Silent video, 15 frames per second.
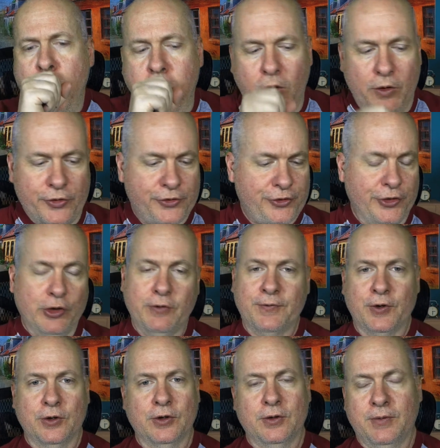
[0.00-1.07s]

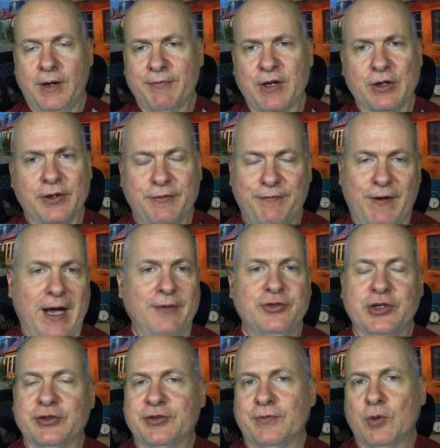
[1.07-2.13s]
silver. I've got like 5
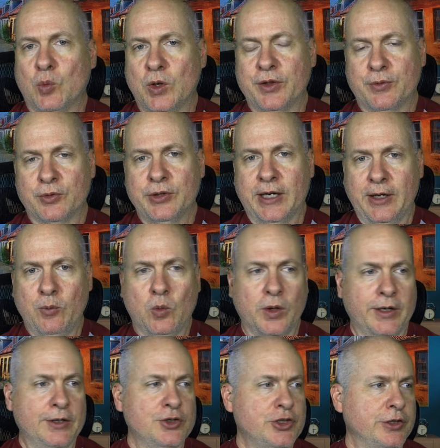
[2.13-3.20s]
sets of the 1 through 9 1
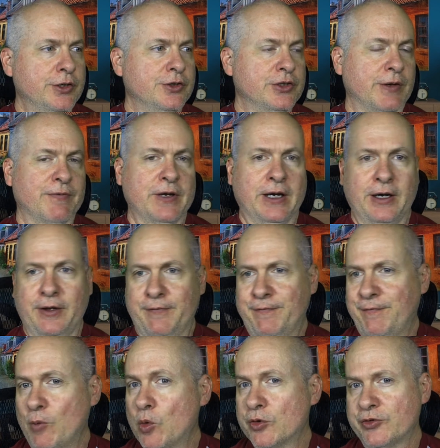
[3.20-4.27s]
inches. I've got
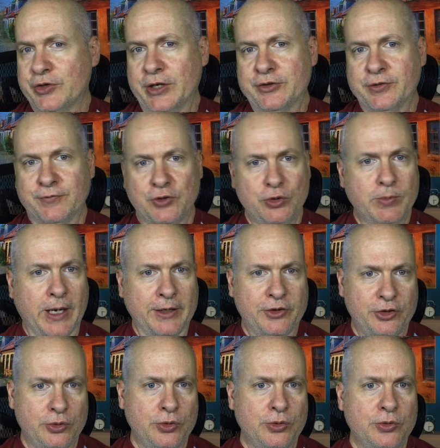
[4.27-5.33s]
4 sets of
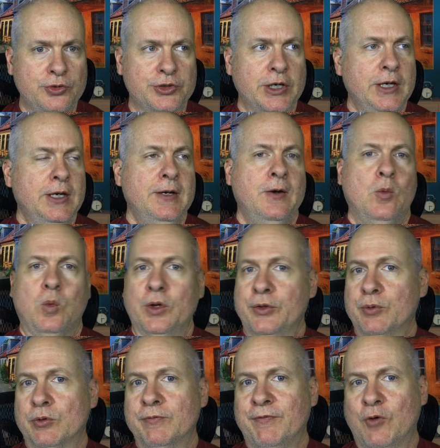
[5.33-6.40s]
2x2s, 1
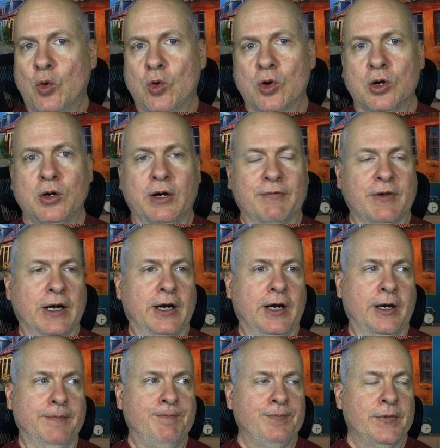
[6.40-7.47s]
through 4. I've got